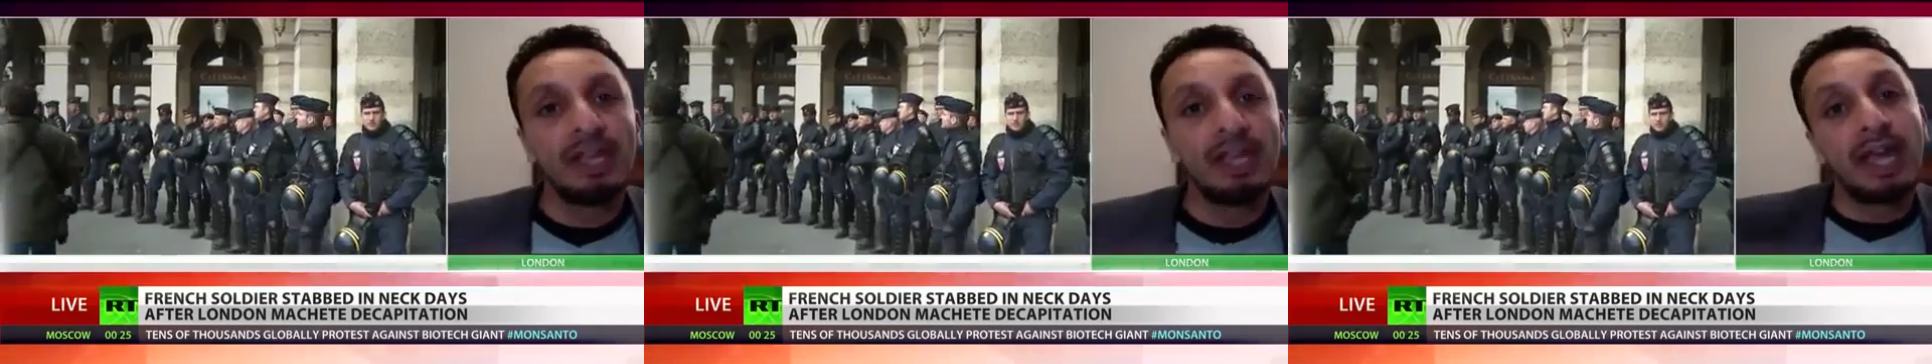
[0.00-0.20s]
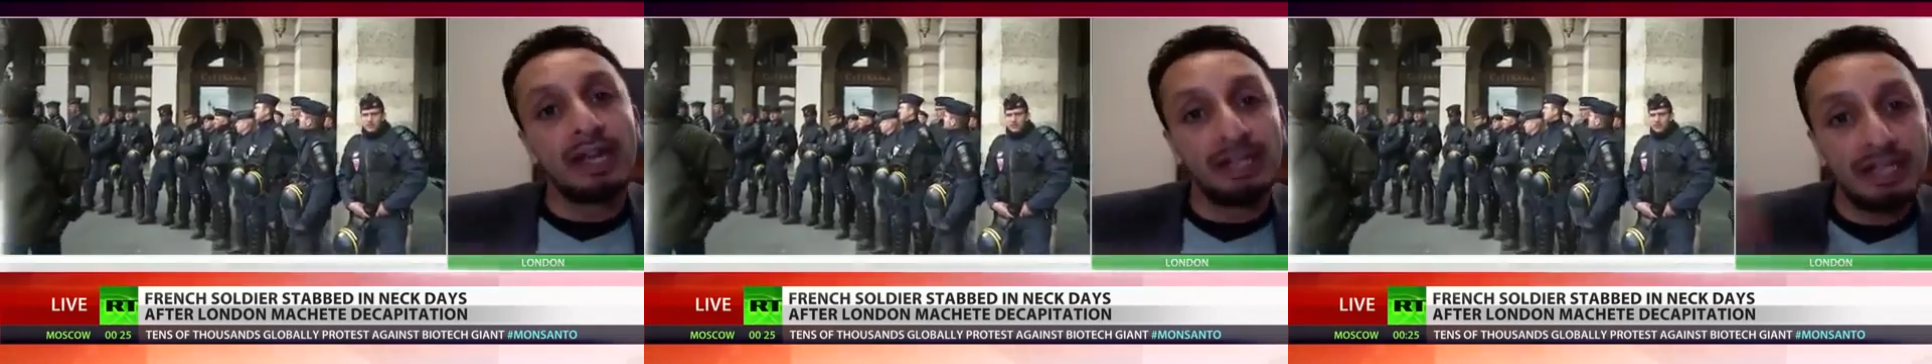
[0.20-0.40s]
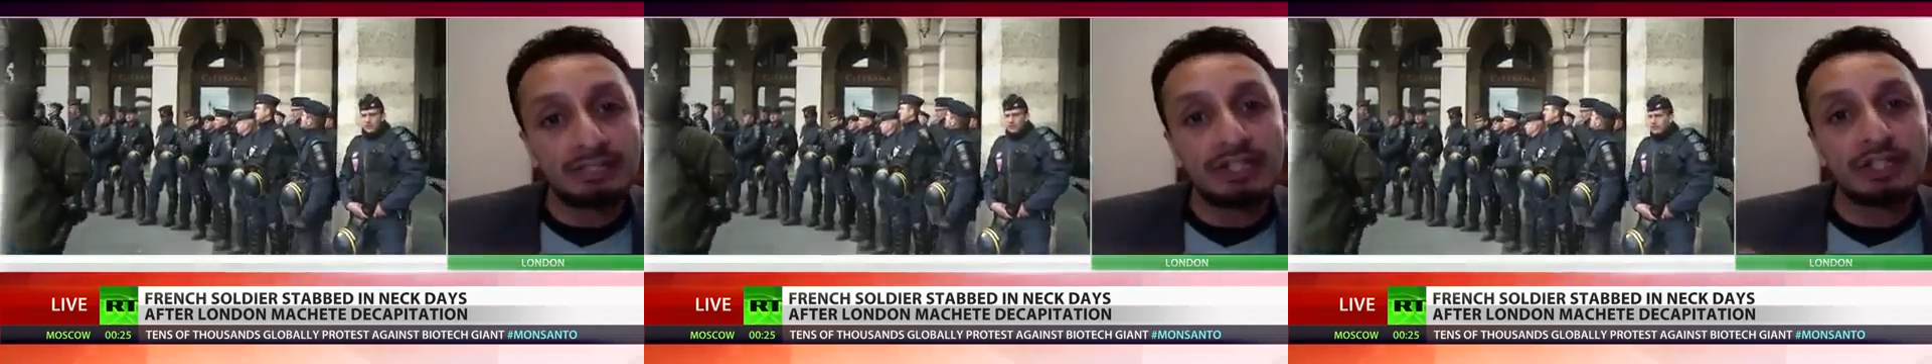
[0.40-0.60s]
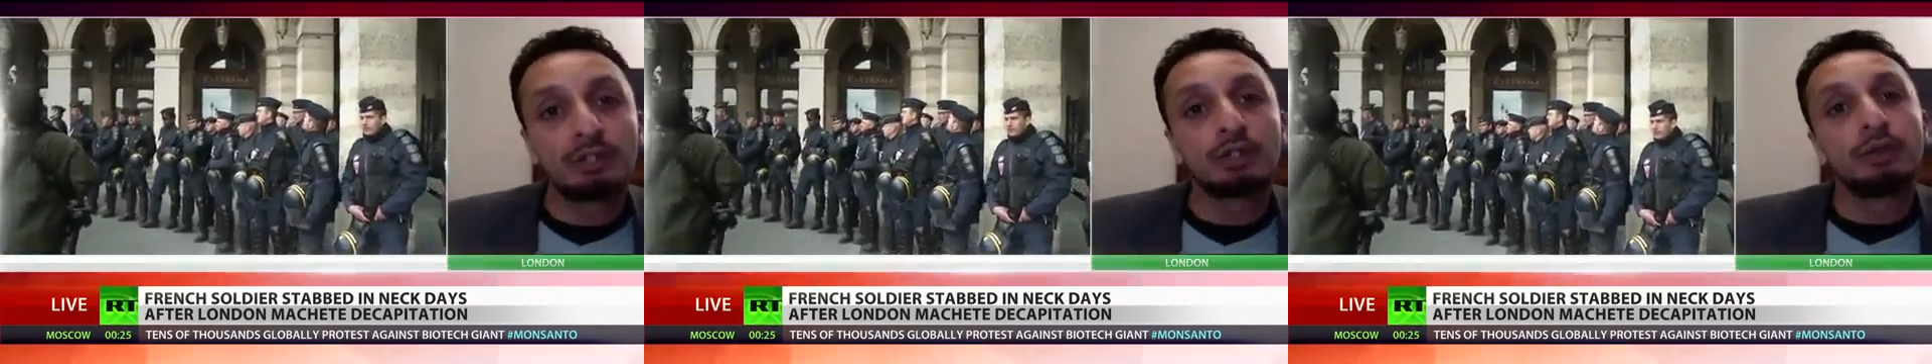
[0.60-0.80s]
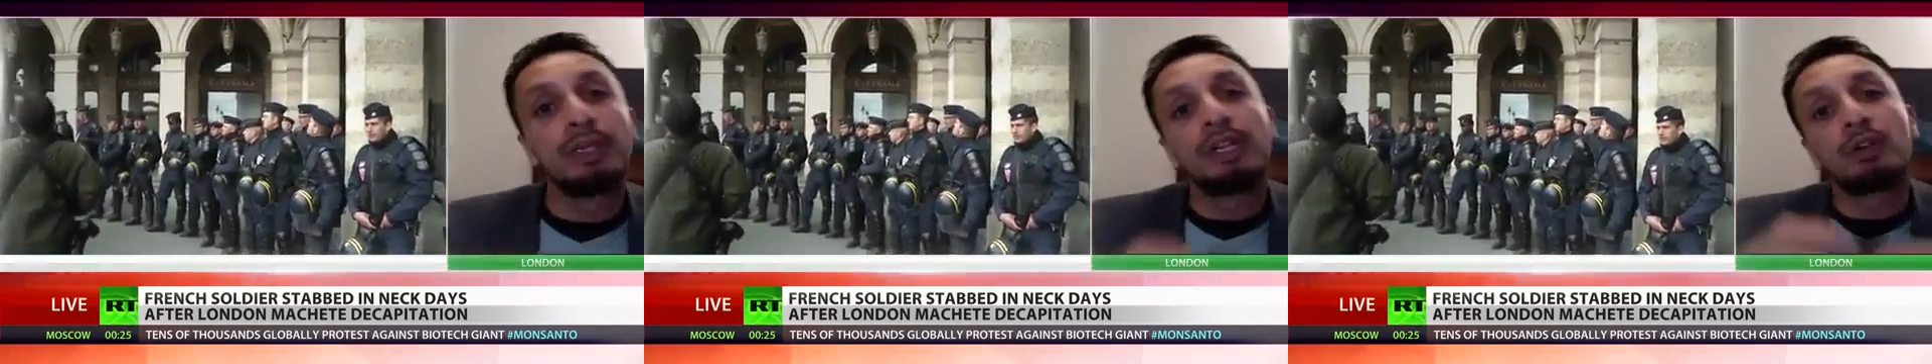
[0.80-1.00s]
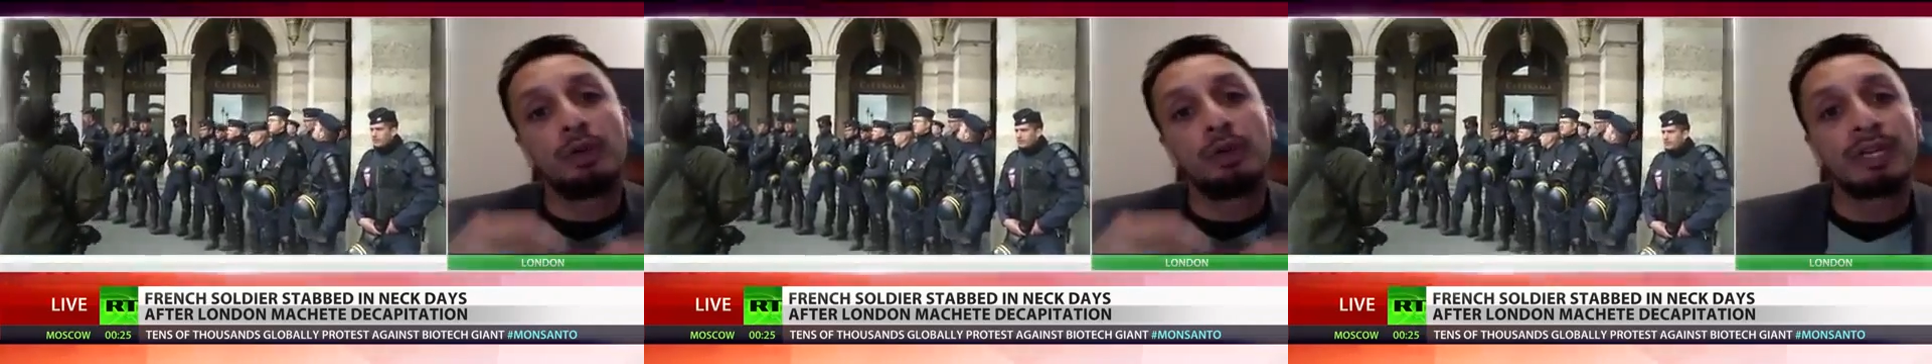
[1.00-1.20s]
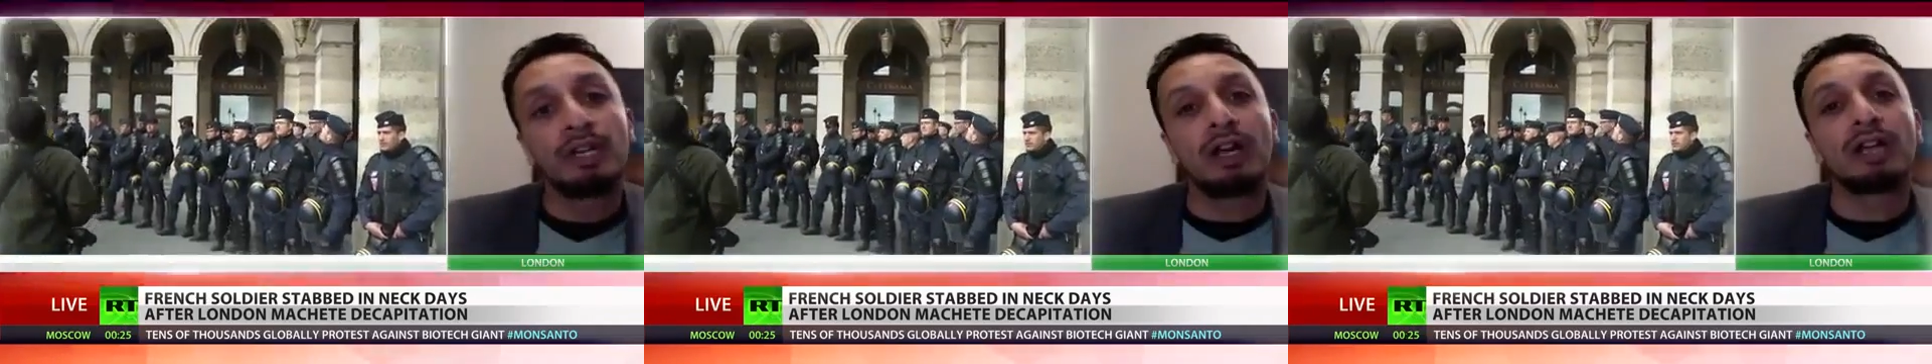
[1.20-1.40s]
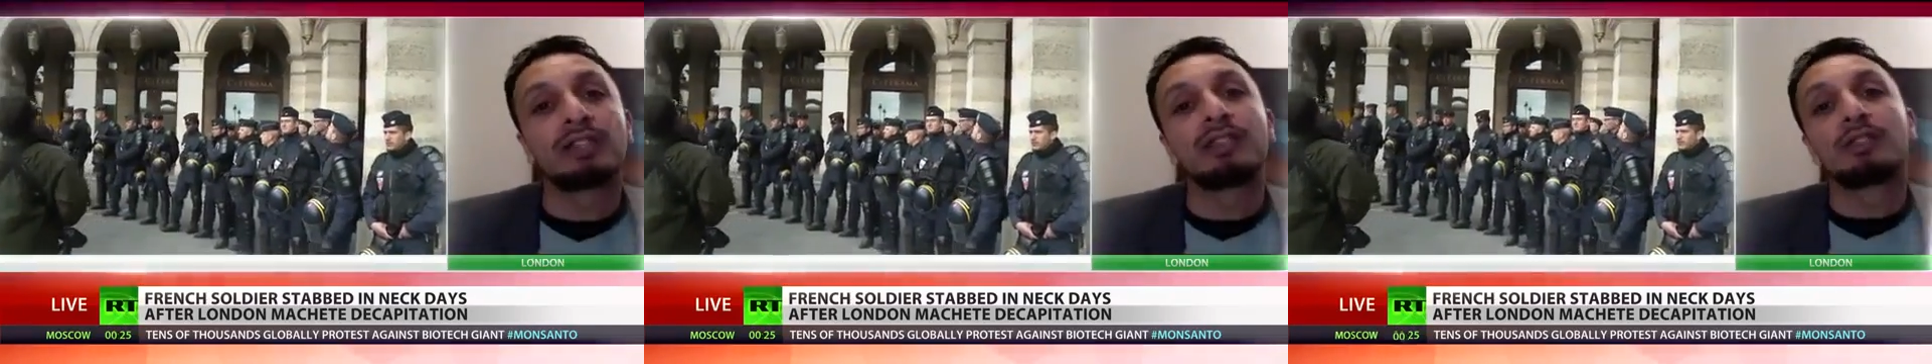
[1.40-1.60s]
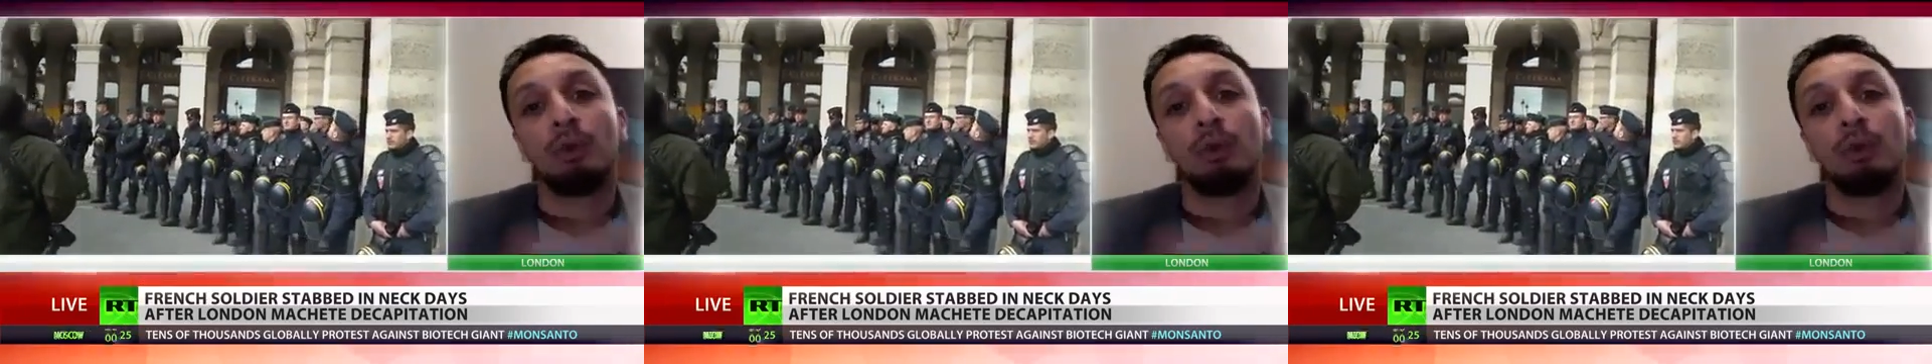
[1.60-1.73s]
and in so doing criminalizes